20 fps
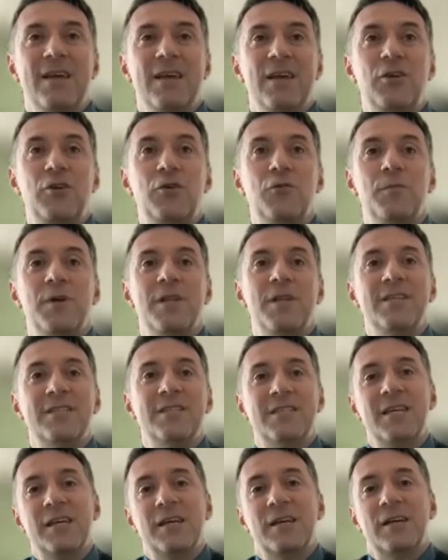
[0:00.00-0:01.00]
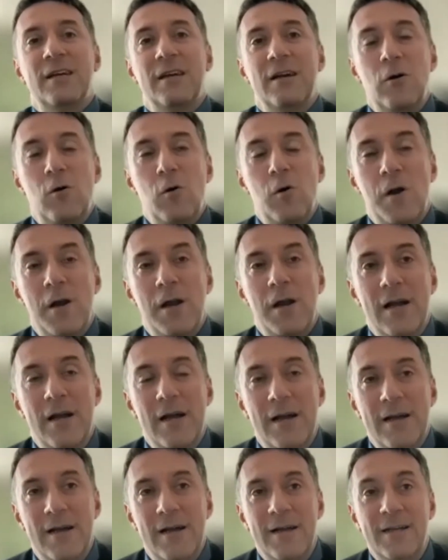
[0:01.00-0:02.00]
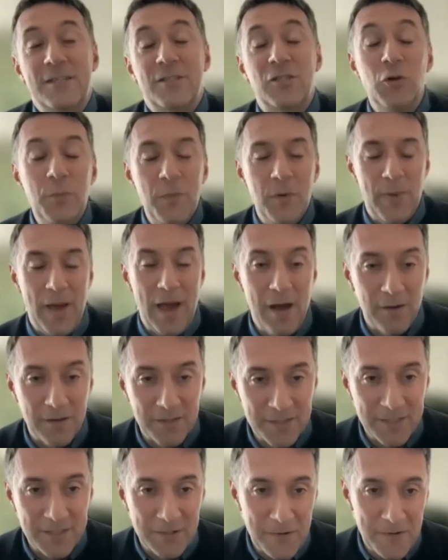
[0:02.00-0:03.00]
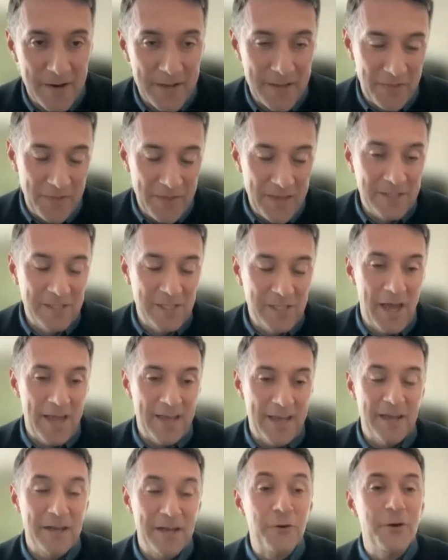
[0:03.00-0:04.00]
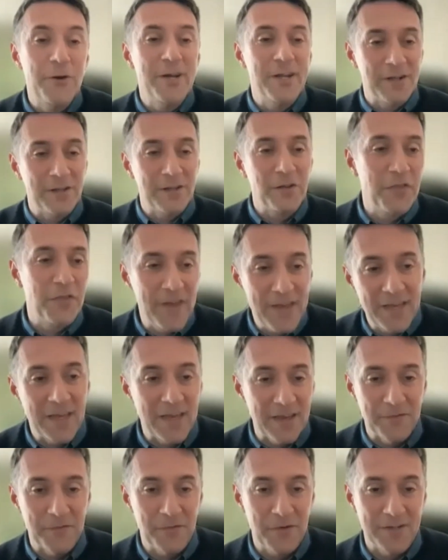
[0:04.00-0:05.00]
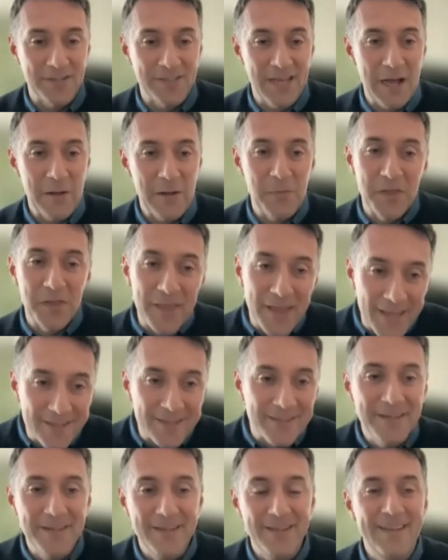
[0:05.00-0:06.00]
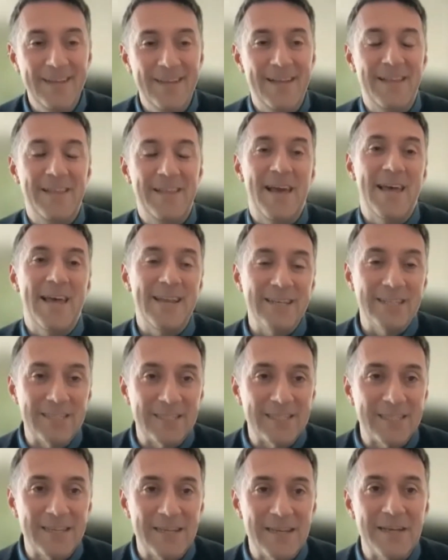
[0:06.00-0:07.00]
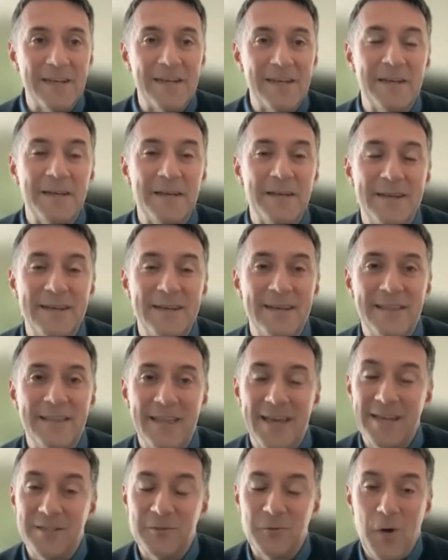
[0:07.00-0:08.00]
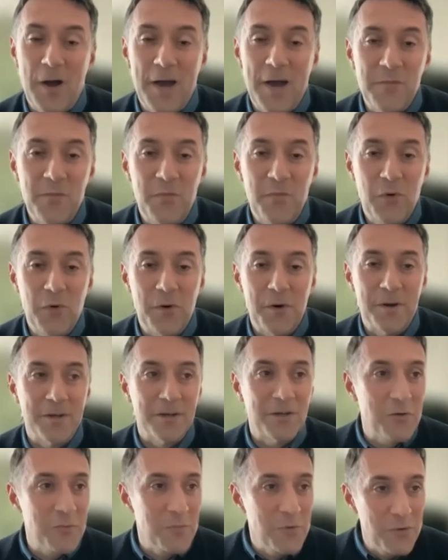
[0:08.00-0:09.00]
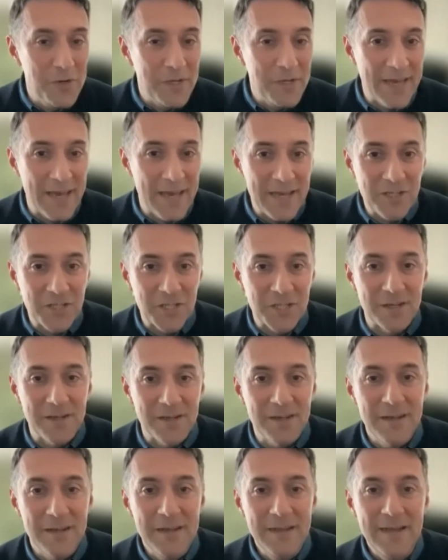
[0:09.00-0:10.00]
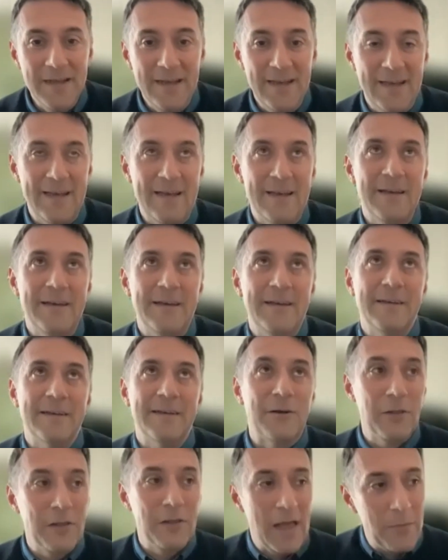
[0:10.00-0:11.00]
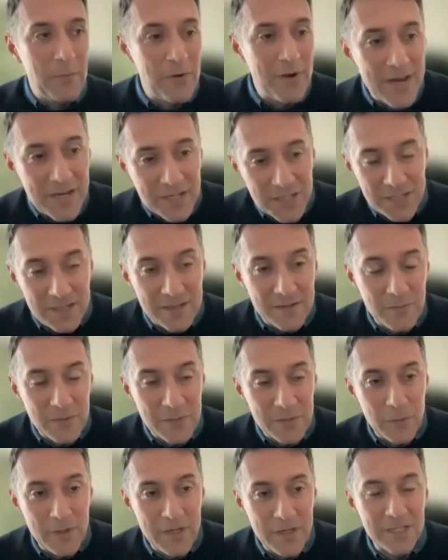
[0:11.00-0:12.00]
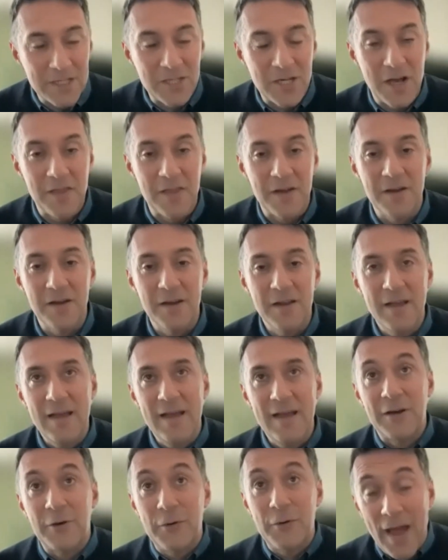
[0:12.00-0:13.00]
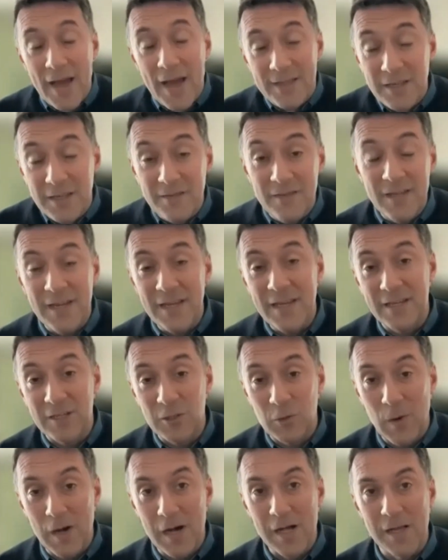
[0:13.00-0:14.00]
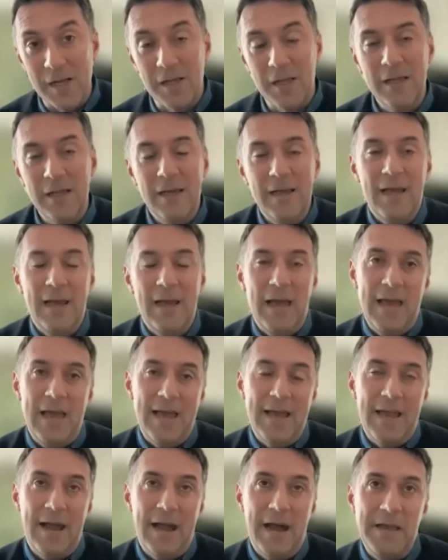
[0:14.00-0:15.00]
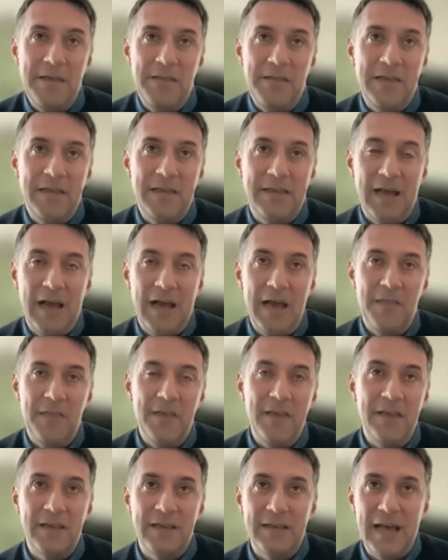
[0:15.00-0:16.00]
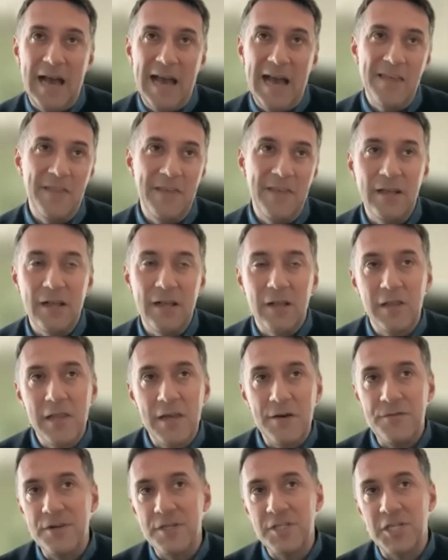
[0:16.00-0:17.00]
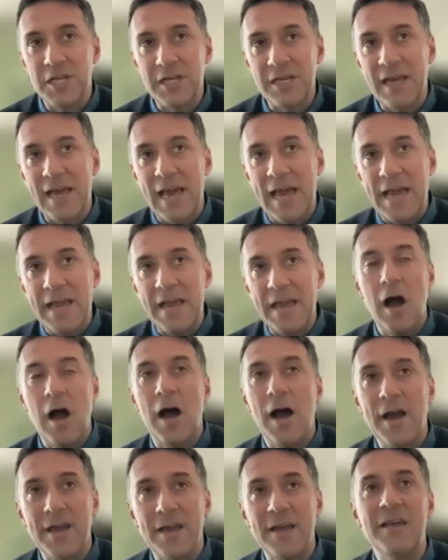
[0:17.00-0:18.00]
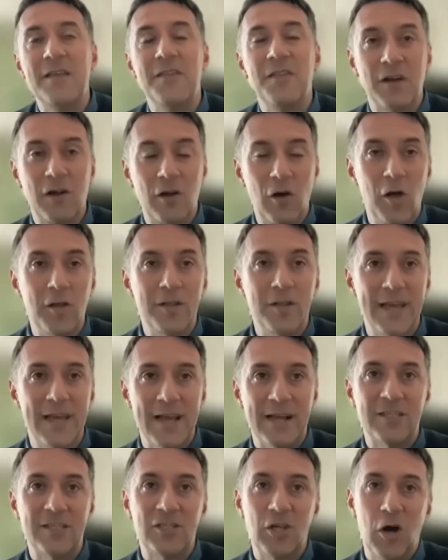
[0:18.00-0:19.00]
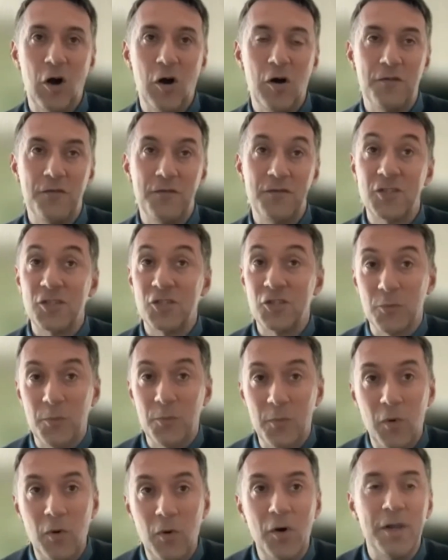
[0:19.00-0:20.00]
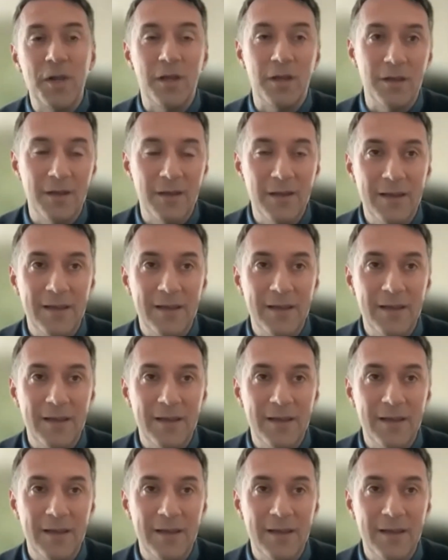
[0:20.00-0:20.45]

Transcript: humanistic or superpowers, all right, things like critical thinking, for example, that is quite important, communication, collaboration between each other, creativity as well. And I think leveraging AI in the context of supporting